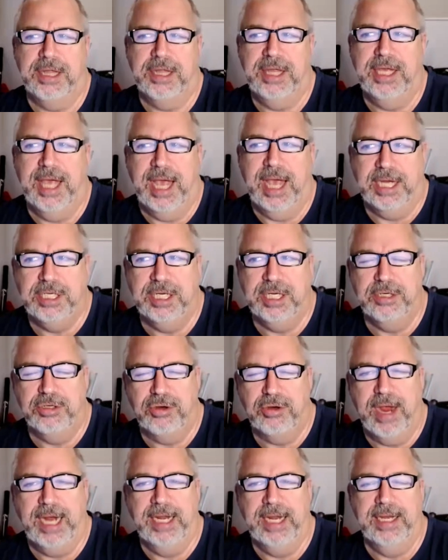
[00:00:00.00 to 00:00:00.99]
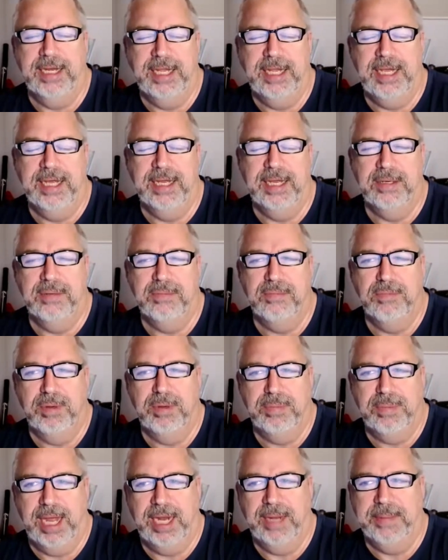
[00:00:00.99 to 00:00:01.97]
I think actually had tried it, and he had
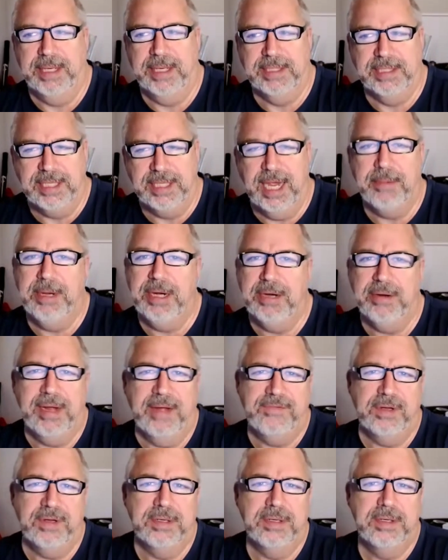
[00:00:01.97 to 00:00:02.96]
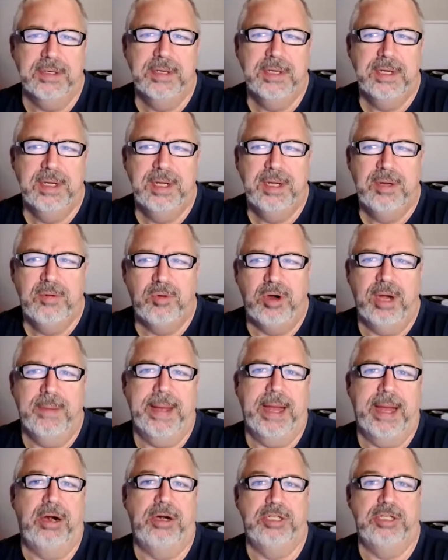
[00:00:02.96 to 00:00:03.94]
replied to me and said, "Yeah, we don't have to worry
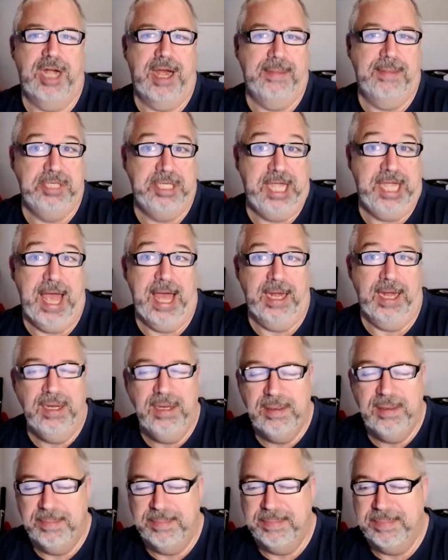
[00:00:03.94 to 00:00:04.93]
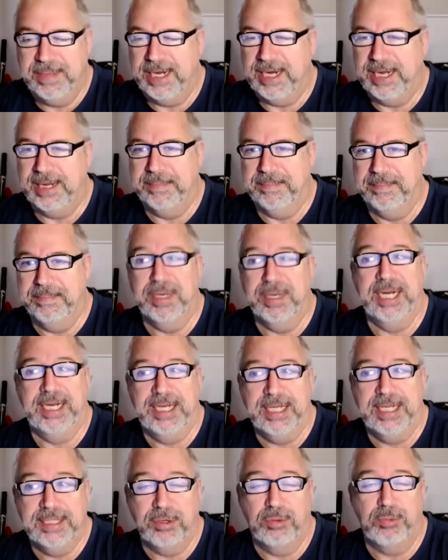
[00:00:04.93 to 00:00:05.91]
about our jobs yet, but um, but
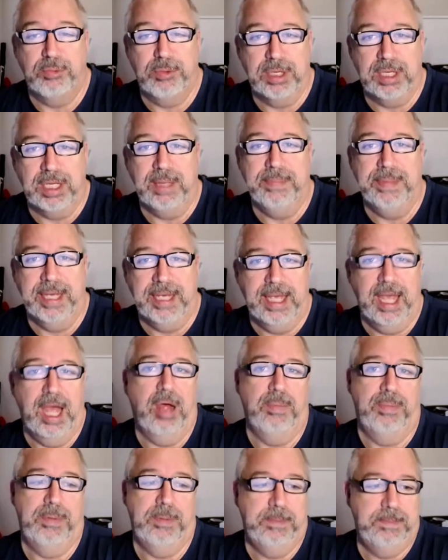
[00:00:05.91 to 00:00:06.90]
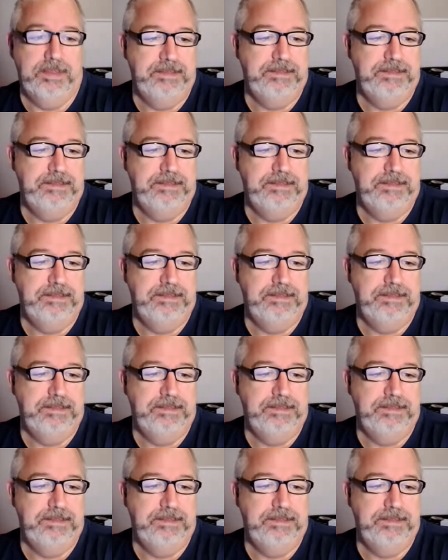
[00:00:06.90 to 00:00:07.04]
it is a really big help."